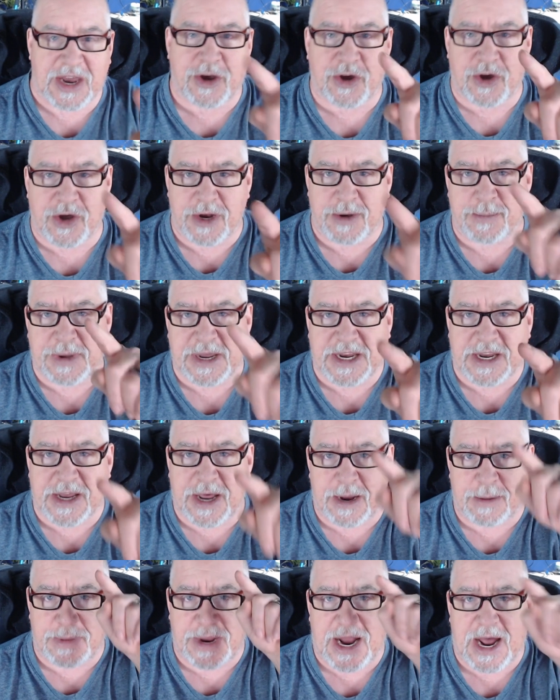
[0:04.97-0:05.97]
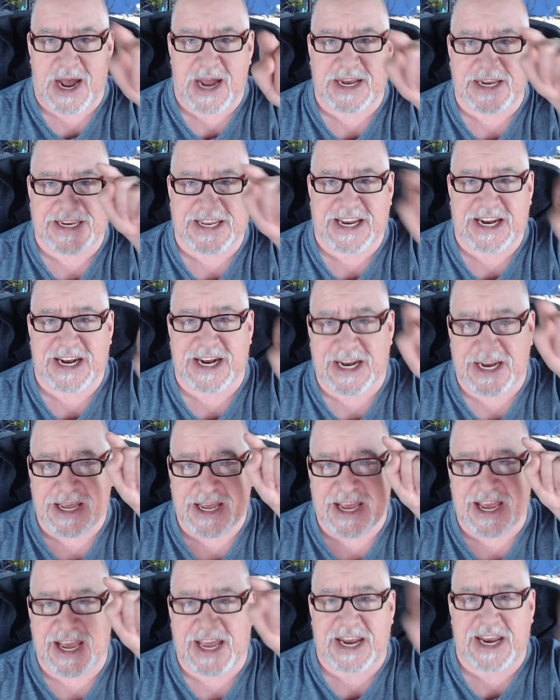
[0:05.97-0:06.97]
couldn't be done, but I did it
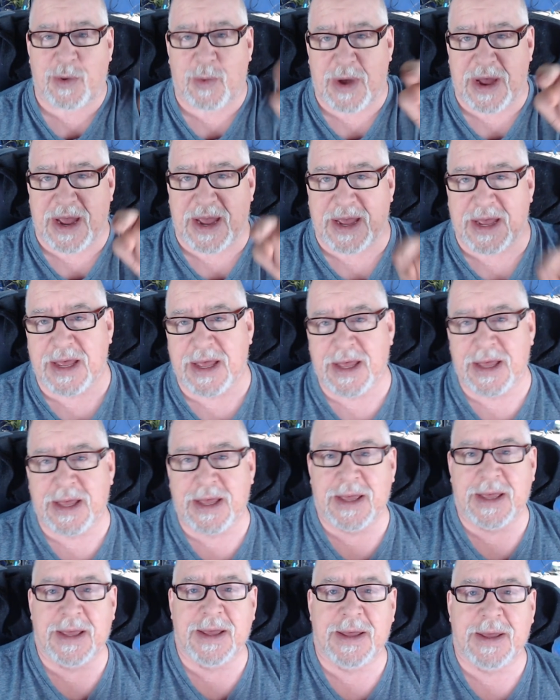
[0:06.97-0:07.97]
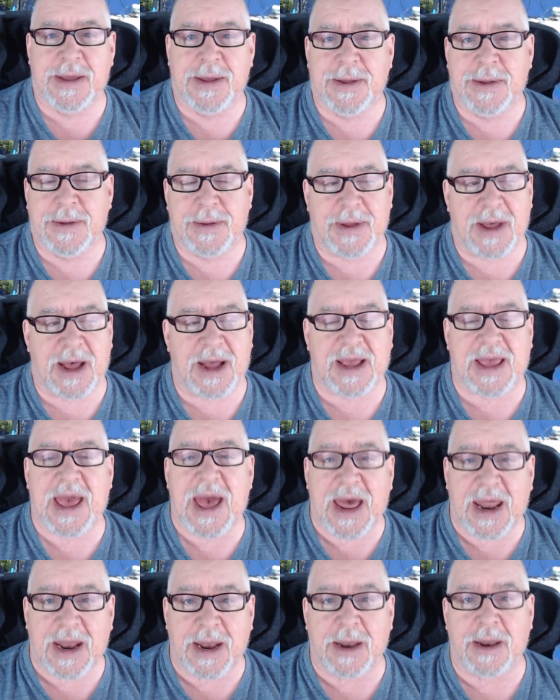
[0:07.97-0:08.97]
anyway.
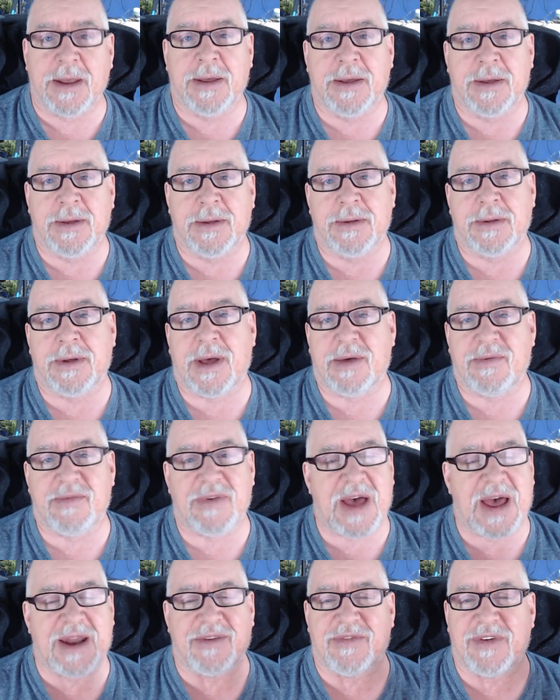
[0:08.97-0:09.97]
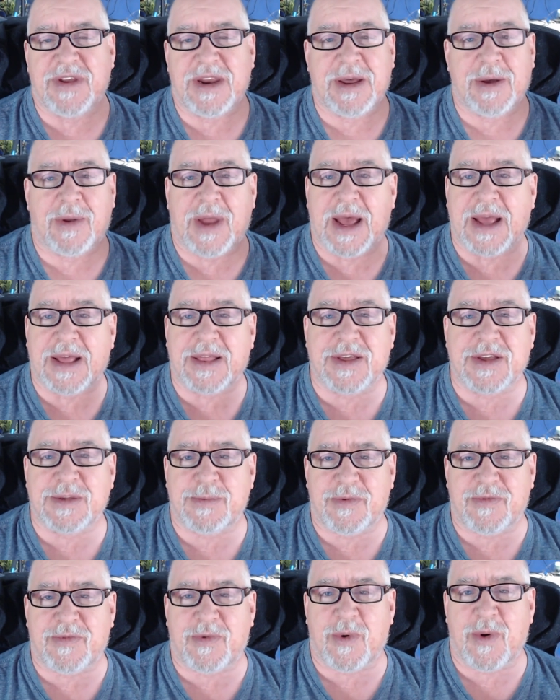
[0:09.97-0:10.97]
Again, I've had a video like this
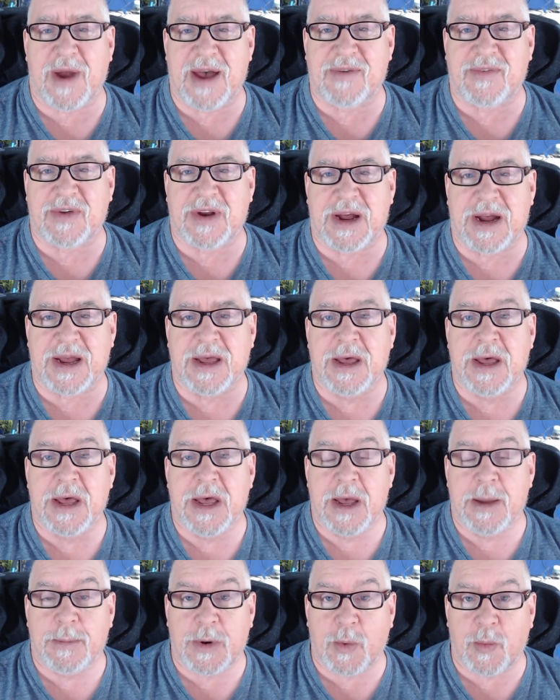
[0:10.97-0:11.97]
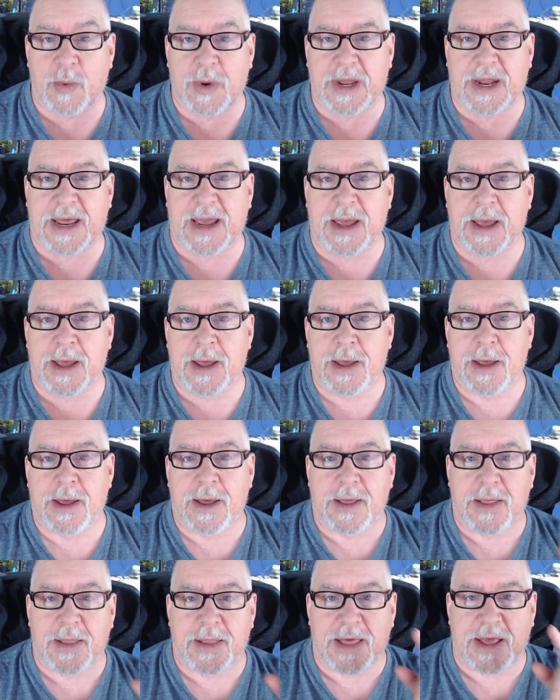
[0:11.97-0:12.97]
before, haven't I? But really,
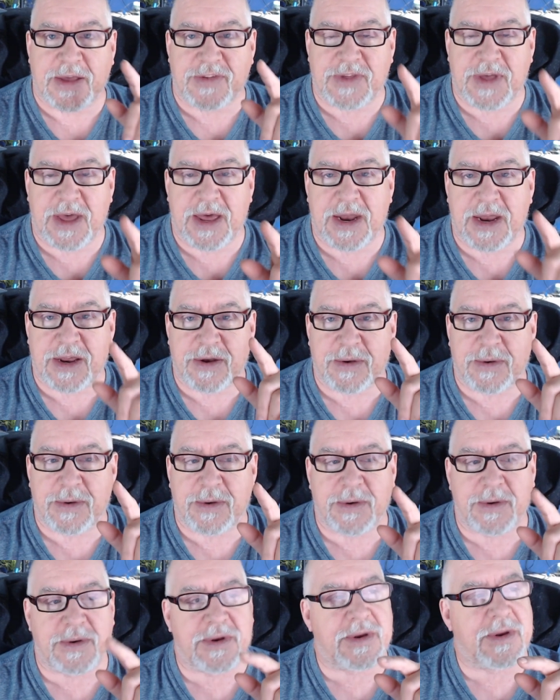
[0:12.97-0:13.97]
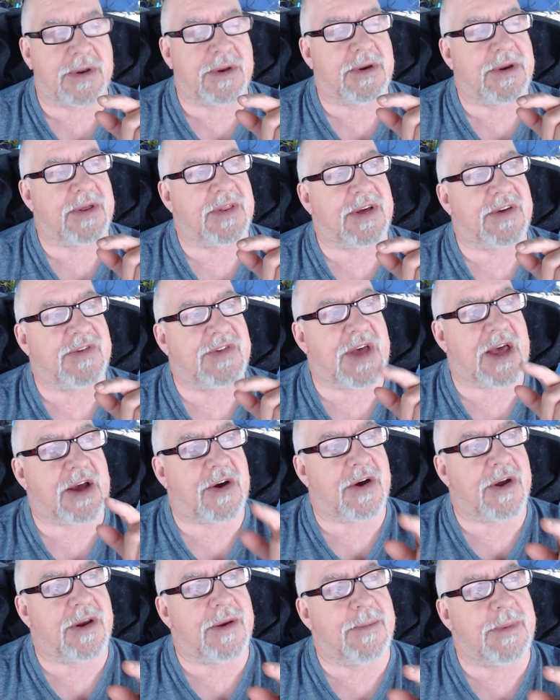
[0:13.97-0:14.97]
they said it, do they say it
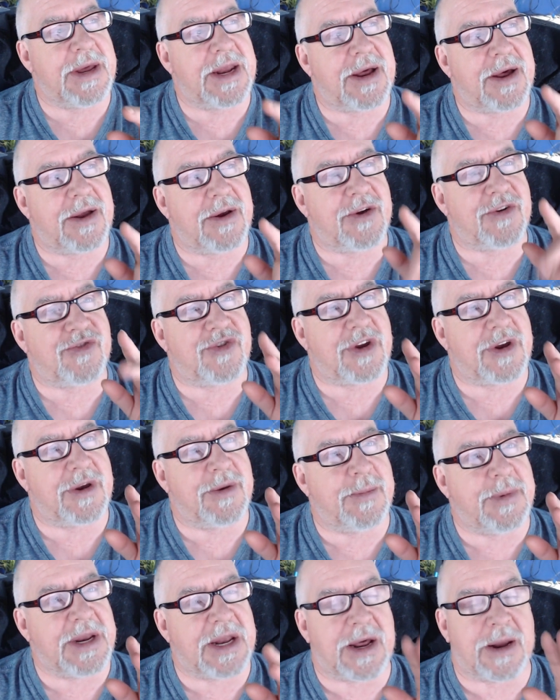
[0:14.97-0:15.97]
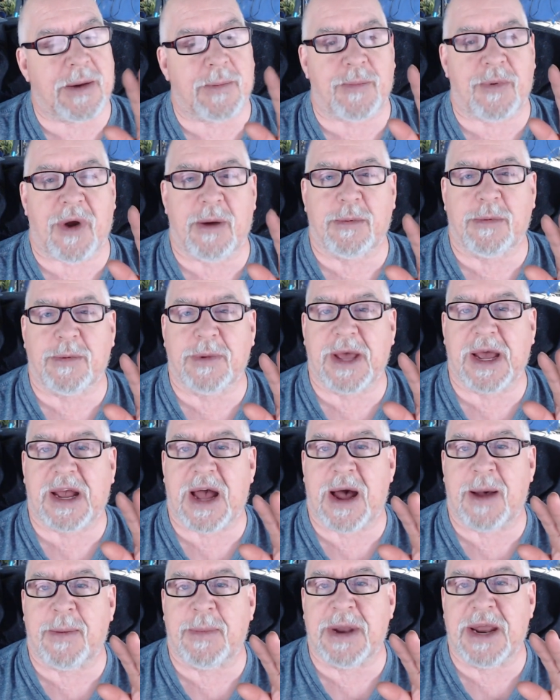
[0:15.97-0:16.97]
couldn't be done or shouldn't be done? Probably a
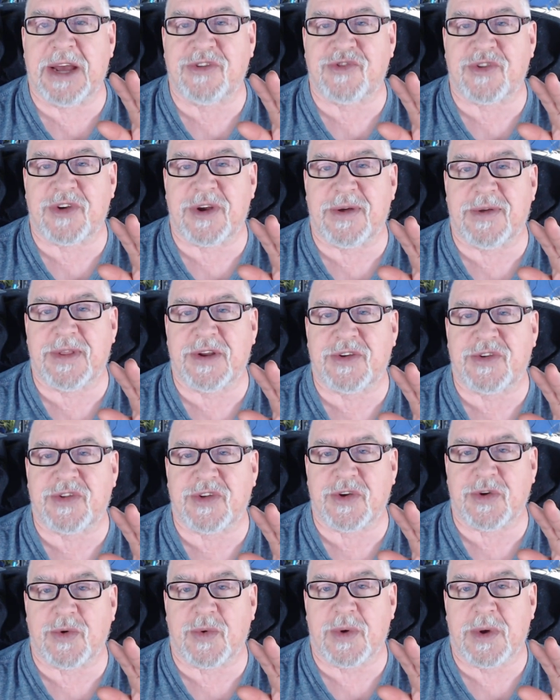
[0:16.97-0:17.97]
combination of the two.